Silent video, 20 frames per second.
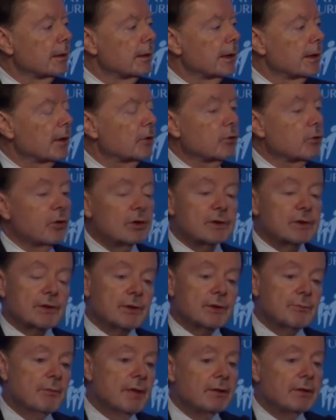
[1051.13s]
It
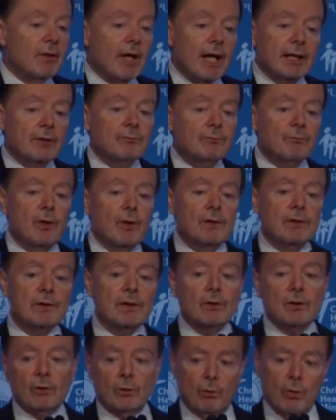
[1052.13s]
looks to me like it
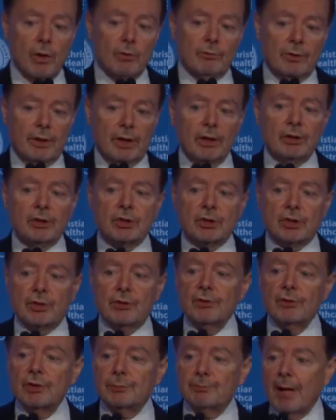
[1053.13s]
was a, quote,
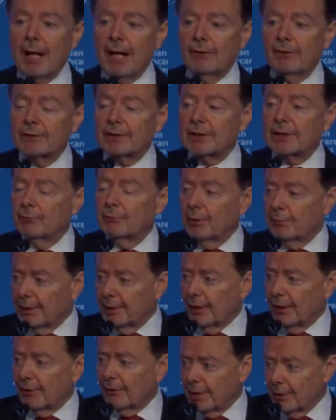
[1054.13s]
insurance policy. We've
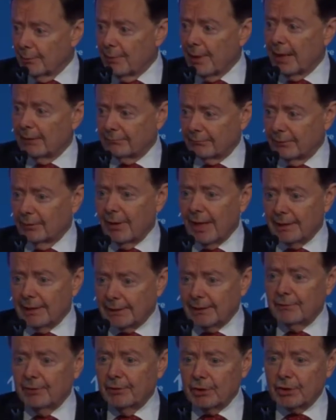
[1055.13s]
been hearing about
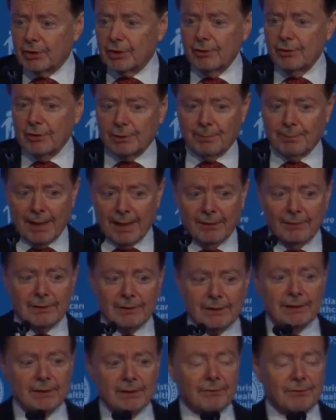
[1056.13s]
lots of insurance
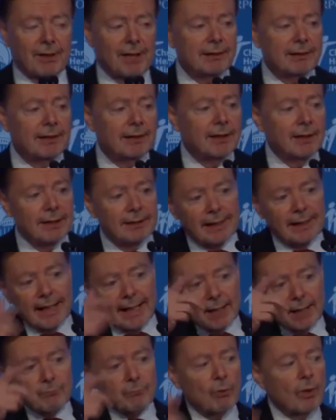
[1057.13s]
policies, right?
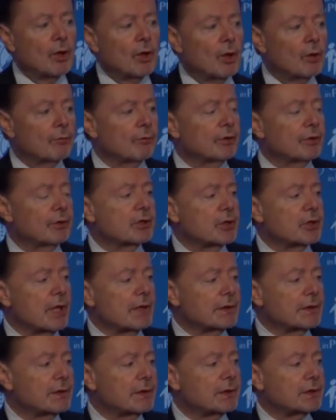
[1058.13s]
They had one over at the
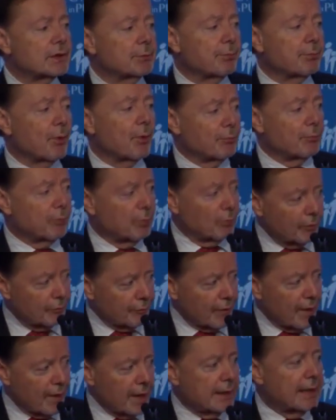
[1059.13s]
Justice Department. We're
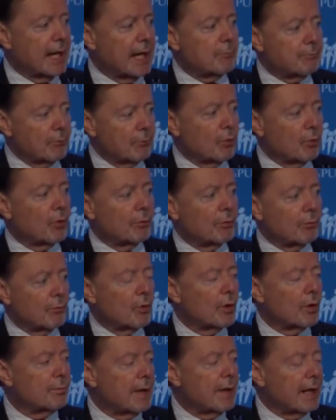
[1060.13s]
finding out more and
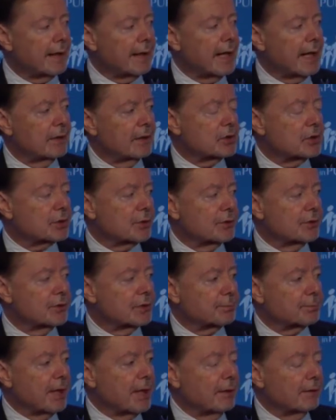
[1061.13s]
more about that
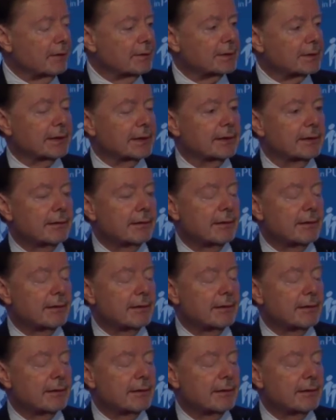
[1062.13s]
insurance policy.